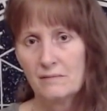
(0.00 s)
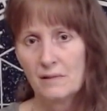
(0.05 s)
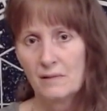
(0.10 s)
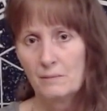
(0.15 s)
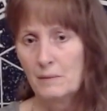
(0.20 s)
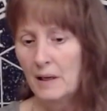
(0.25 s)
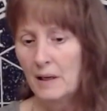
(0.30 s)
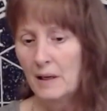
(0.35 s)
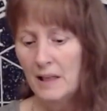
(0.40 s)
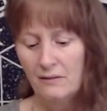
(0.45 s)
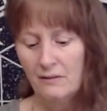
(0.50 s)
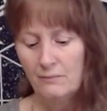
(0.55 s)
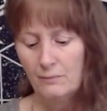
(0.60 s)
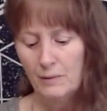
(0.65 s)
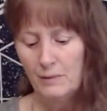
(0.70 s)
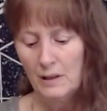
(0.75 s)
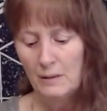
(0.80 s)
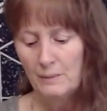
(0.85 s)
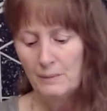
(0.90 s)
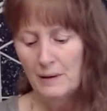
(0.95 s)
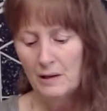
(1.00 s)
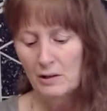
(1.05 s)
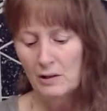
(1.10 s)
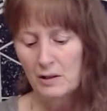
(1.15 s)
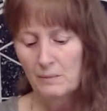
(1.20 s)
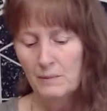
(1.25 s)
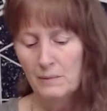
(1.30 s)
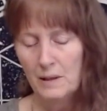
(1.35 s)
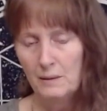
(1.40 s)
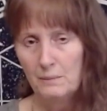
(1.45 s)
Might even be about
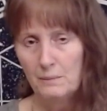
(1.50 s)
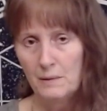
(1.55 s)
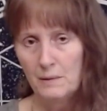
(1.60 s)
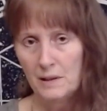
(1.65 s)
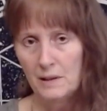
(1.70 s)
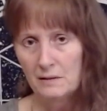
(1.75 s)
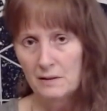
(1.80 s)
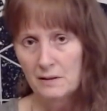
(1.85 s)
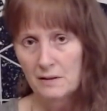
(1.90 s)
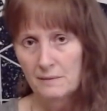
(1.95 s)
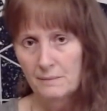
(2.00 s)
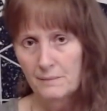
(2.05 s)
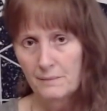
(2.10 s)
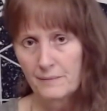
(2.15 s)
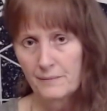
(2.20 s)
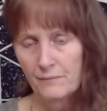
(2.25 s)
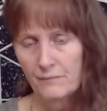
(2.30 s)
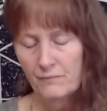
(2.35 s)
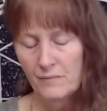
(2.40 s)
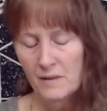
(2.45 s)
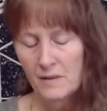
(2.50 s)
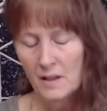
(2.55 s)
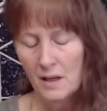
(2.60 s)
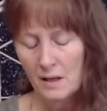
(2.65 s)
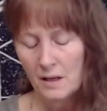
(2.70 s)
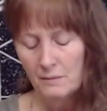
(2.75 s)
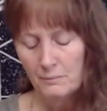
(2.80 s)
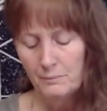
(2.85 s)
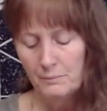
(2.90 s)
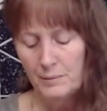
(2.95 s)
commitment.
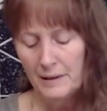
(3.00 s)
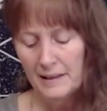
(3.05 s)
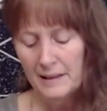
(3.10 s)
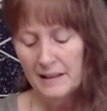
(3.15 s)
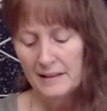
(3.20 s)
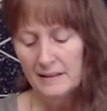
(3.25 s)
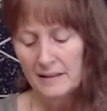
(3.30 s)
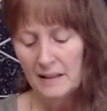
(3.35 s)
But